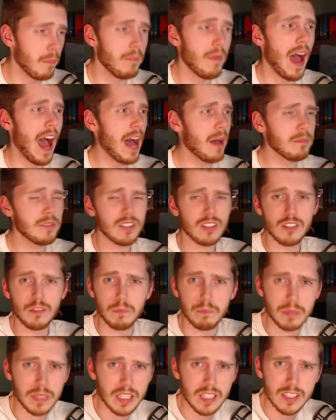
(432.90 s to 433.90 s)
absolute
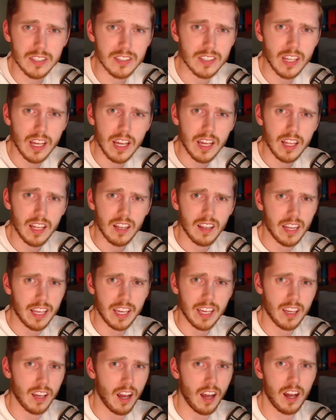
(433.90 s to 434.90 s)
beast, like
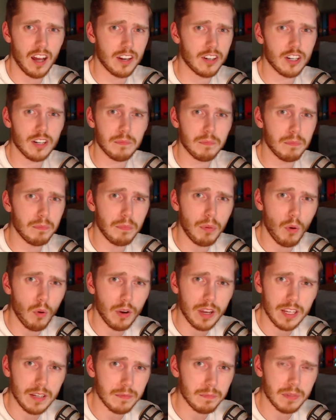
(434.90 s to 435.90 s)

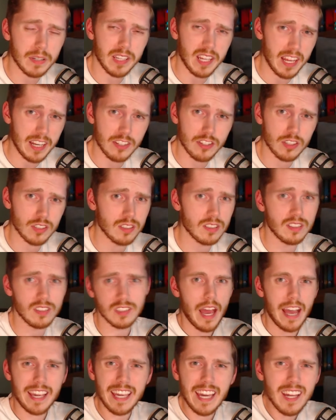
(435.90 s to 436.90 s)
100-point potential.
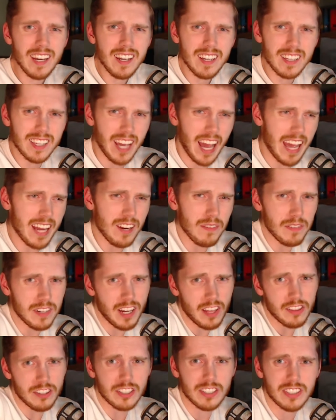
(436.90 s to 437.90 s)
Again, kind of
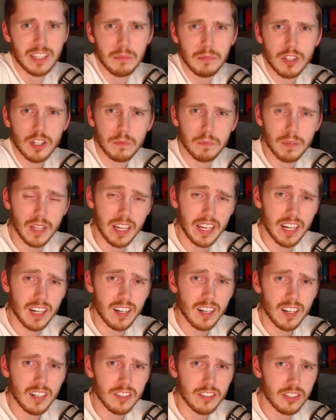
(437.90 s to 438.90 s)
another similar
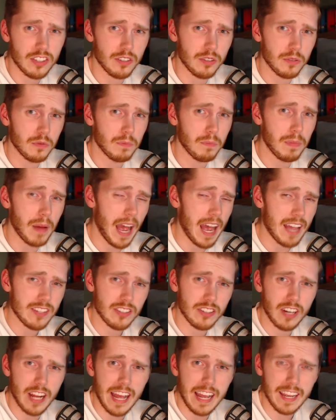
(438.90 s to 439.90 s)
player to
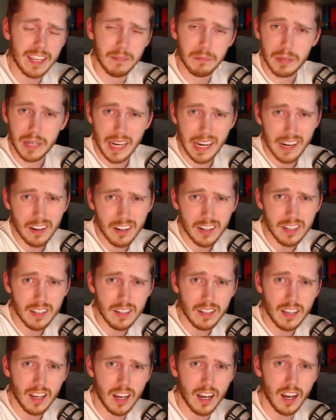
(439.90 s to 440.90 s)
Pasternak and Panarin
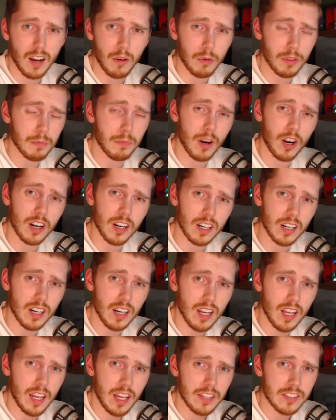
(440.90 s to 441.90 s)
with Marner,
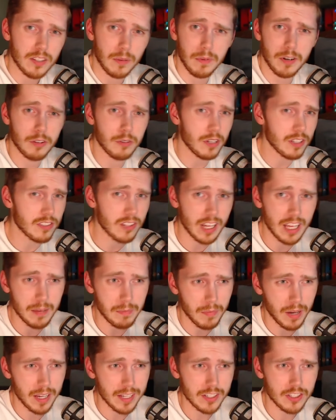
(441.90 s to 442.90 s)
someone who doesn't hit
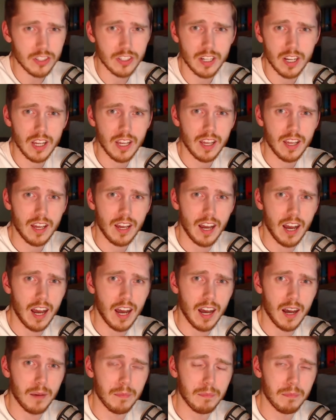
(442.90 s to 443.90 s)
much,
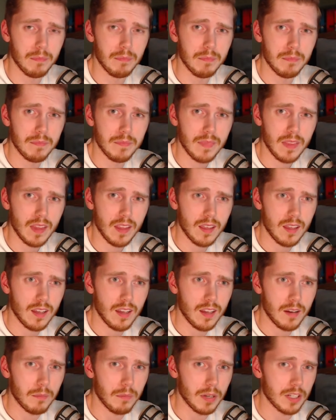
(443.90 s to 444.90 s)

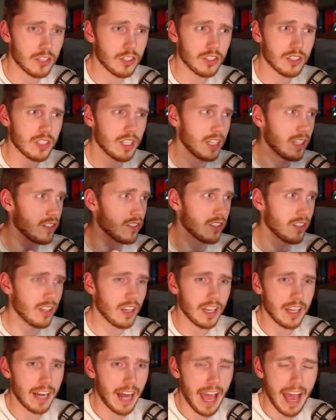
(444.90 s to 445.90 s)
but just is
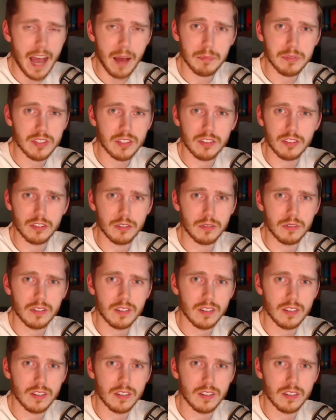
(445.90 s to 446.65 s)
an absolute